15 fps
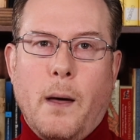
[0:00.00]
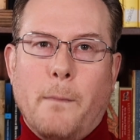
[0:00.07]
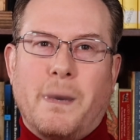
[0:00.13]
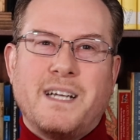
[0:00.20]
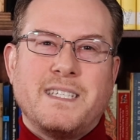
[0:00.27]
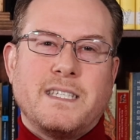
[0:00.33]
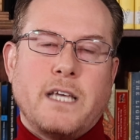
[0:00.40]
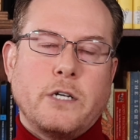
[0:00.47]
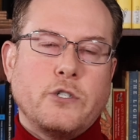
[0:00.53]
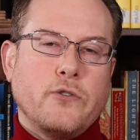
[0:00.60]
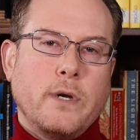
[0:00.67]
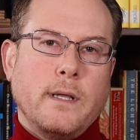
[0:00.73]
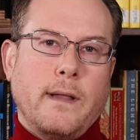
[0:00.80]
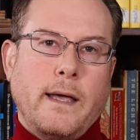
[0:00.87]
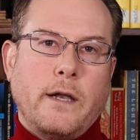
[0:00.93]
But a
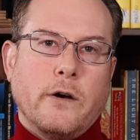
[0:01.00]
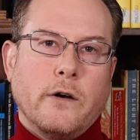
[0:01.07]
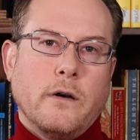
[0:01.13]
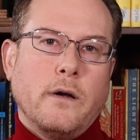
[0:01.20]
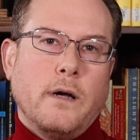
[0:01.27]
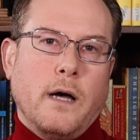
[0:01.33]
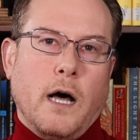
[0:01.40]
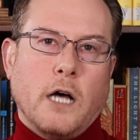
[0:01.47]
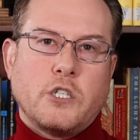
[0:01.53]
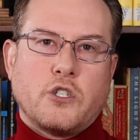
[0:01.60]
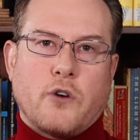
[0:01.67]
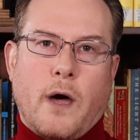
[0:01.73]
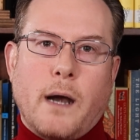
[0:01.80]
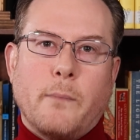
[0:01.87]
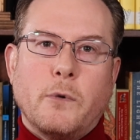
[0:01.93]
century later,
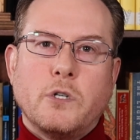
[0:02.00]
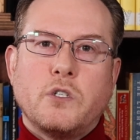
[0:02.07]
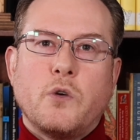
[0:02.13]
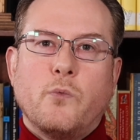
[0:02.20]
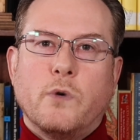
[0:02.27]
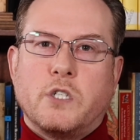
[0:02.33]
astronomers